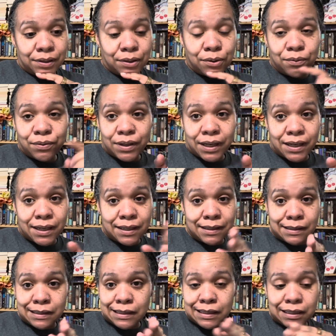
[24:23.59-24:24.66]
Hopefully I
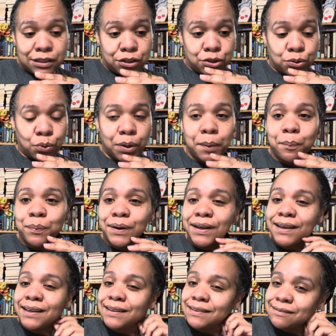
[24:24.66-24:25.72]
can cut it short,
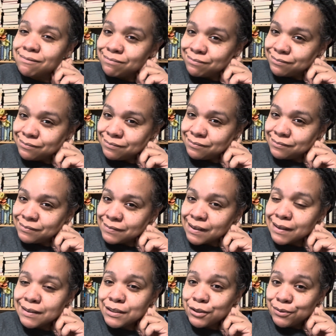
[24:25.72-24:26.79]
but
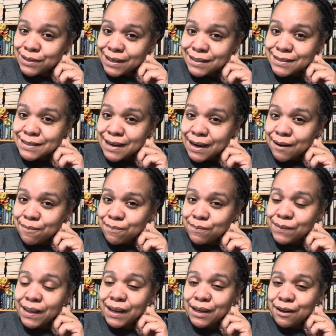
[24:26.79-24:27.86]
until next time,
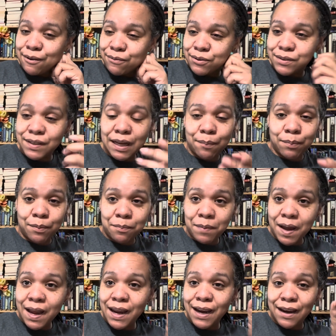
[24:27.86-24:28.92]
thank you for stopping
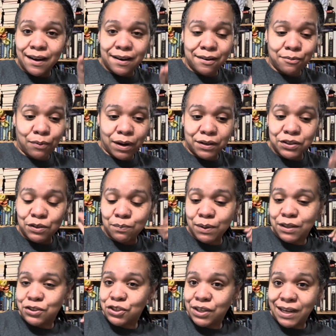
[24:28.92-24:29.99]
by and watching my
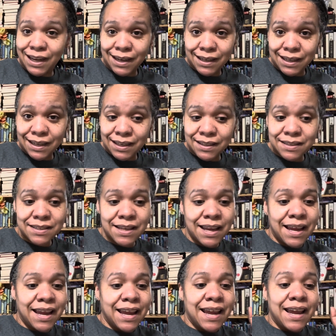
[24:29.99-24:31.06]
shenanigans.
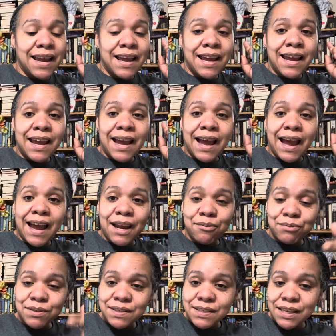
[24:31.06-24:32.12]
I
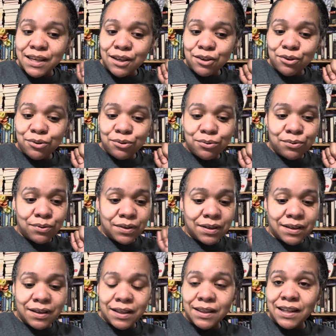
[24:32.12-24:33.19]
will see you
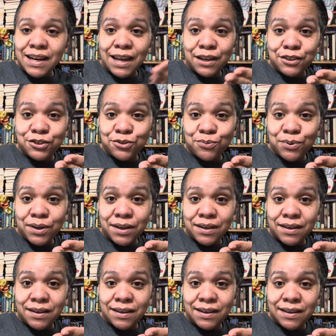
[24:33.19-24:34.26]
in the next
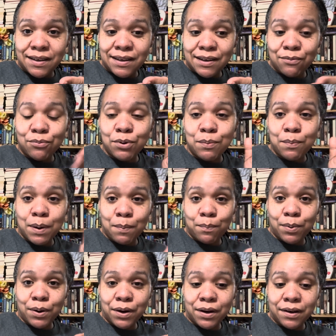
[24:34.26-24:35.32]
one.
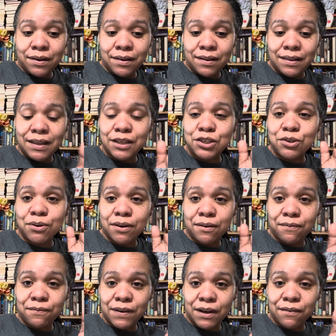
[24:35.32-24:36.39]
Remember that you are
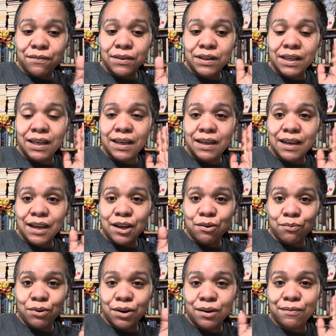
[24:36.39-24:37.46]
fearfully and
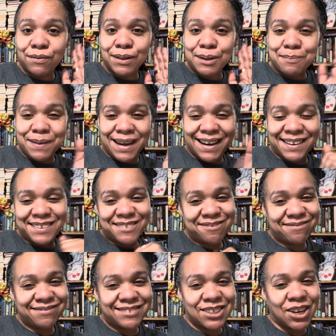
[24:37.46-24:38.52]
wonderfully made.
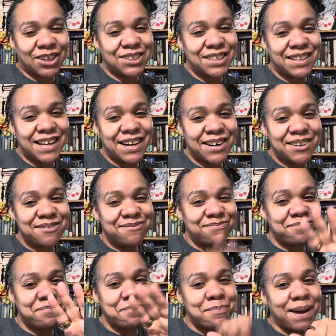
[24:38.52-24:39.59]
Talk to you later.
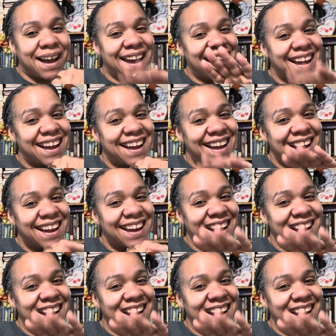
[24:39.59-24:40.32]
Bye.